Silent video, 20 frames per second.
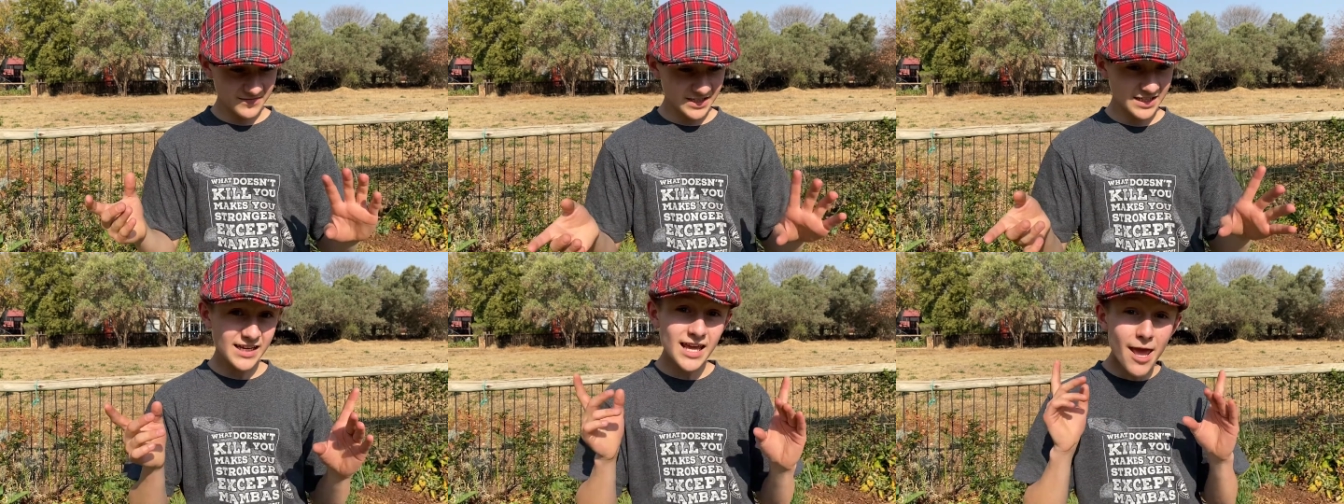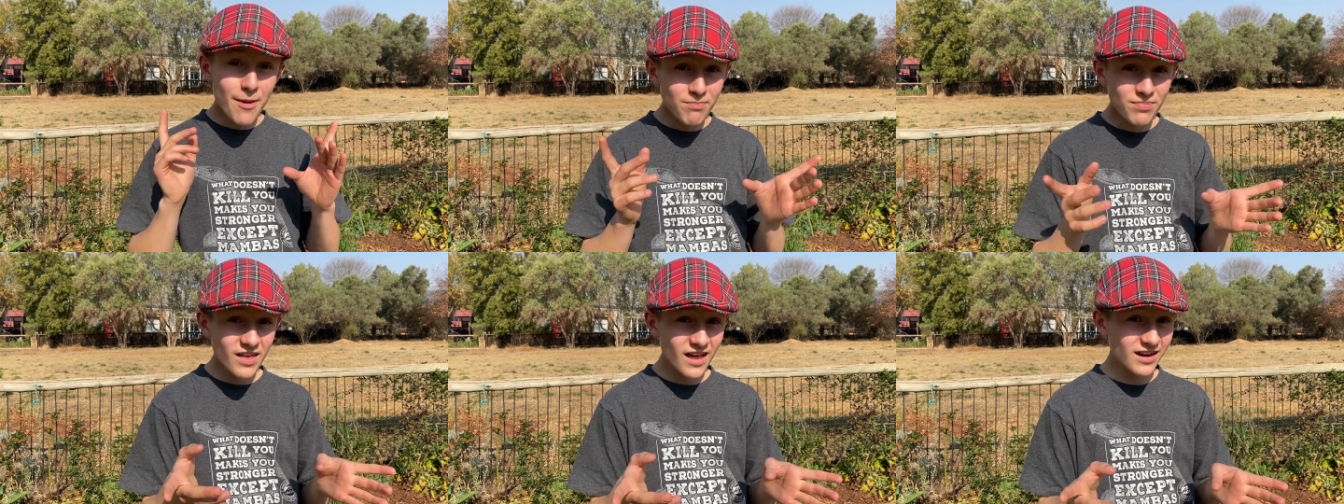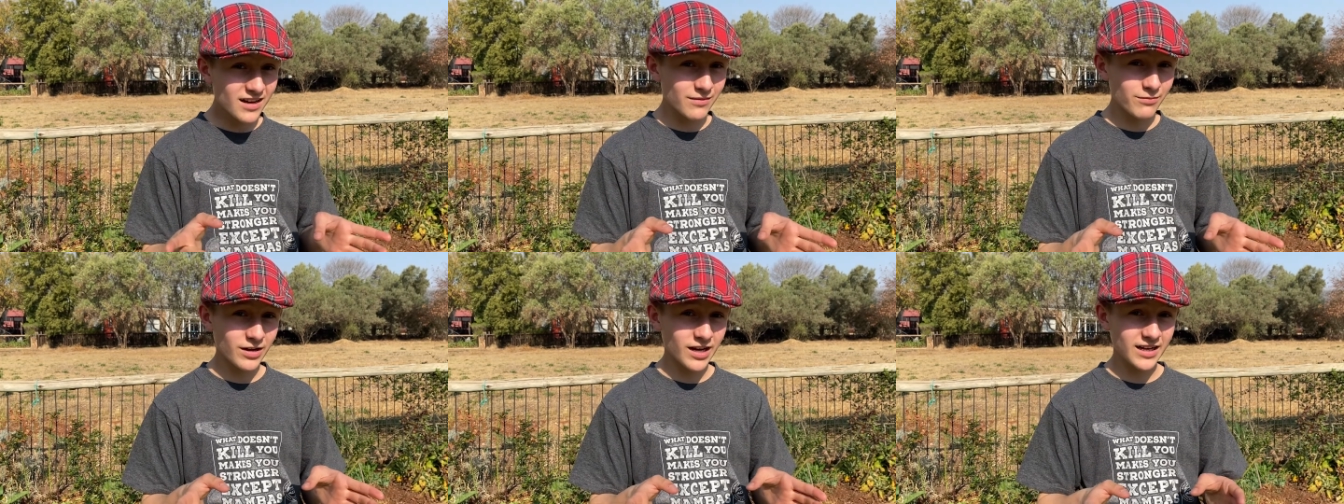keep that
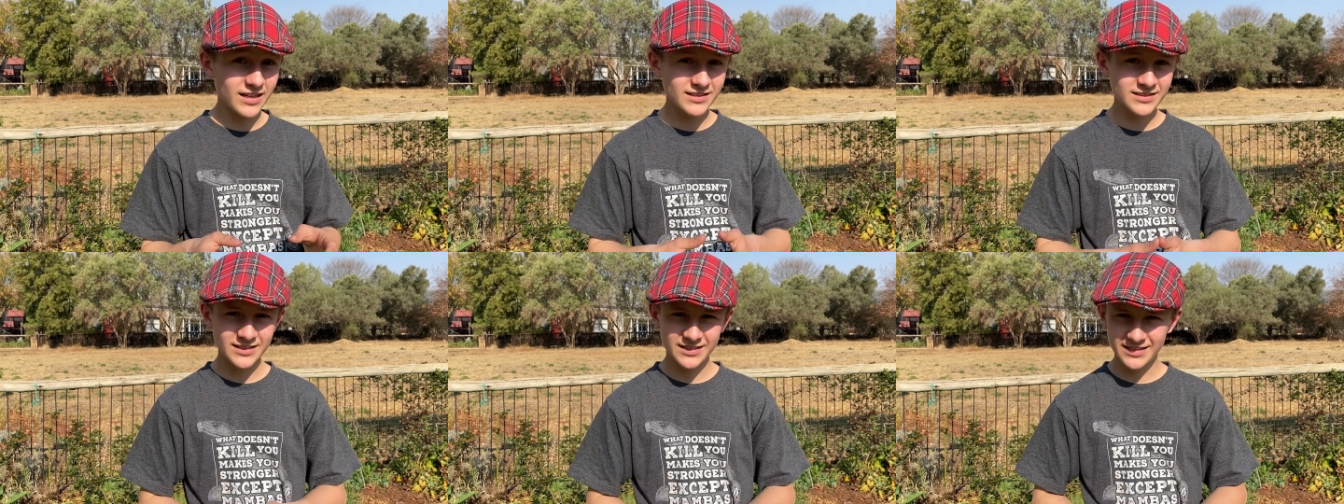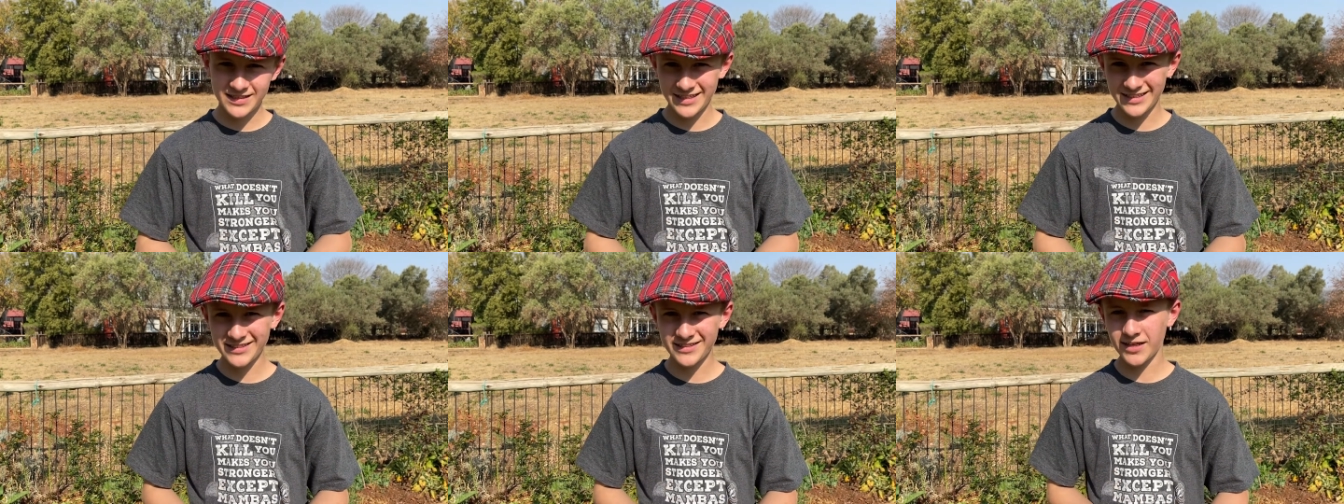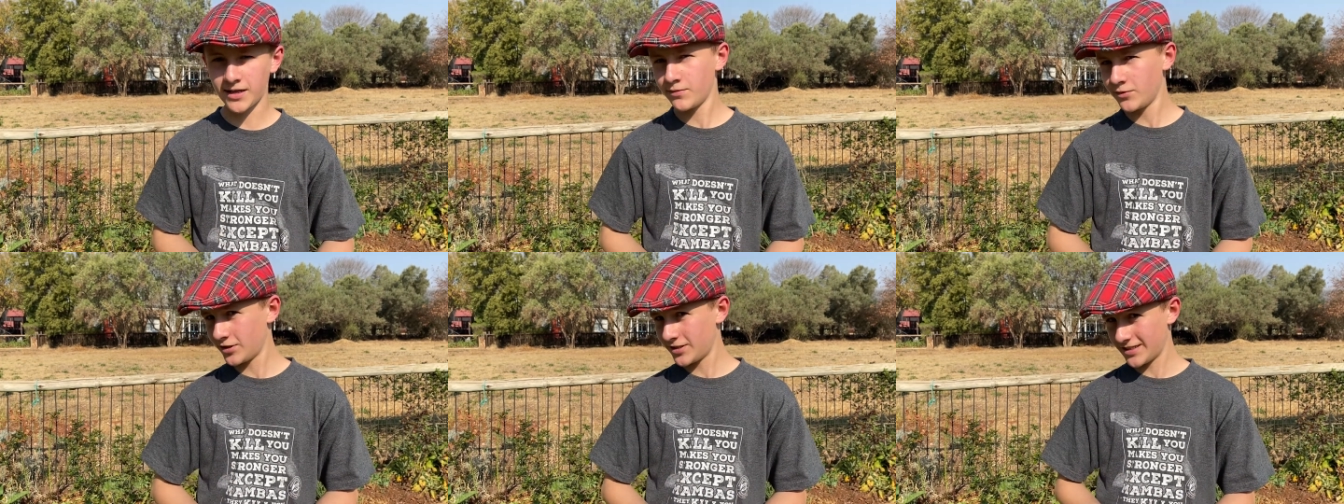in mind next
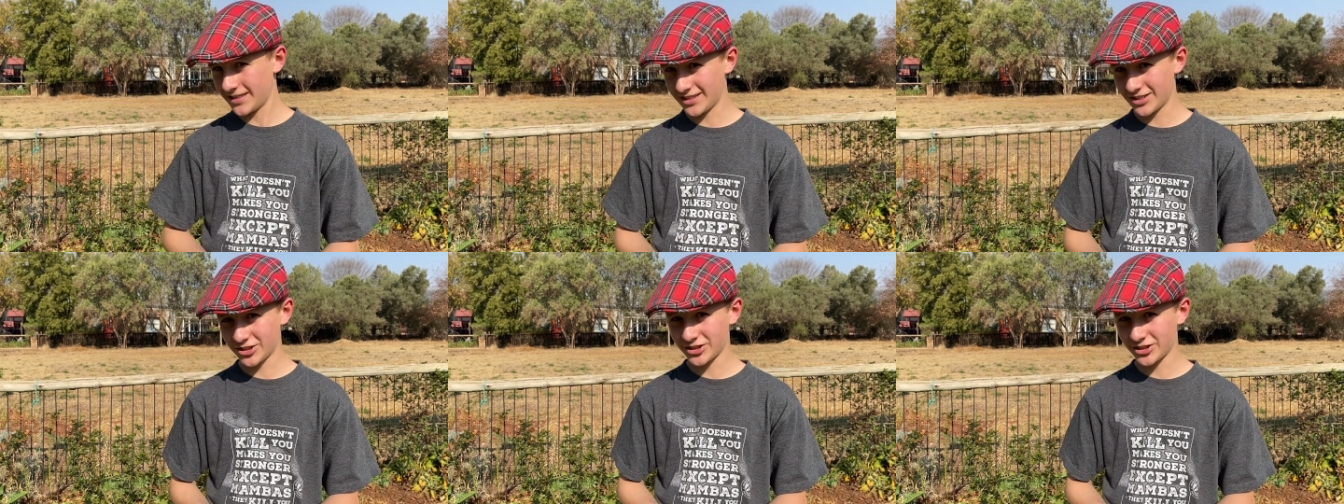time you take a